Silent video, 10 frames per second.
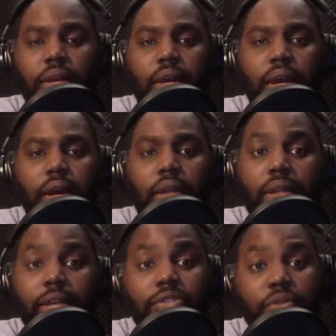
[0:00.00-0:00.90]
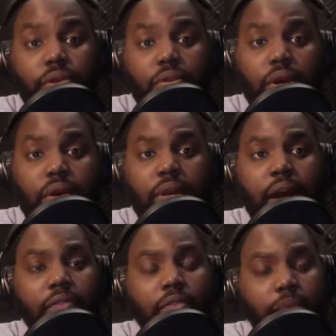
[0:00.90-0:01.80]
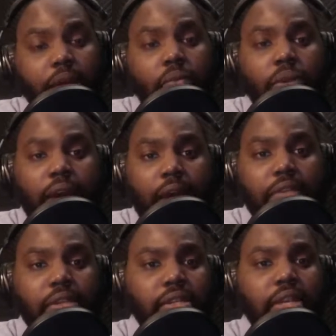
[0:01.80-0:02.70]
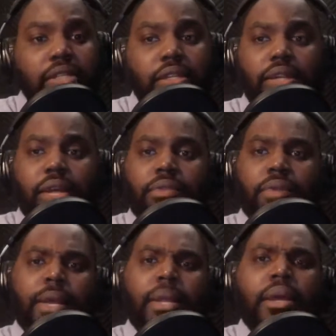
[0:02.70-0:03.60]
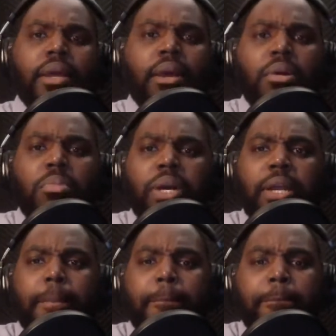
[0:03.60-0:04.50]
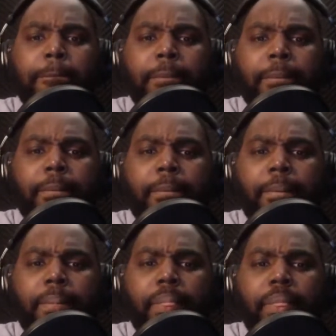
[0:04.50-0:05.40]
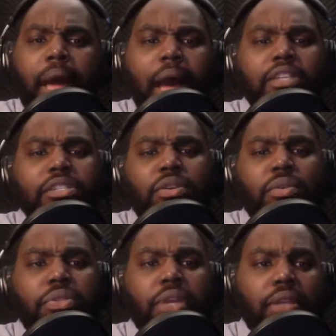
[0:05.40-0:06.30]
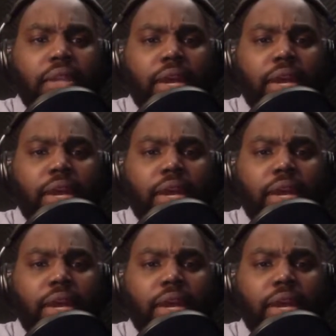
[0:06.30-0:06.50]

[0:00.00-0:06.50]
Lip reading: link so you can go live with me and we can have the discussion together, right? But I just don't think that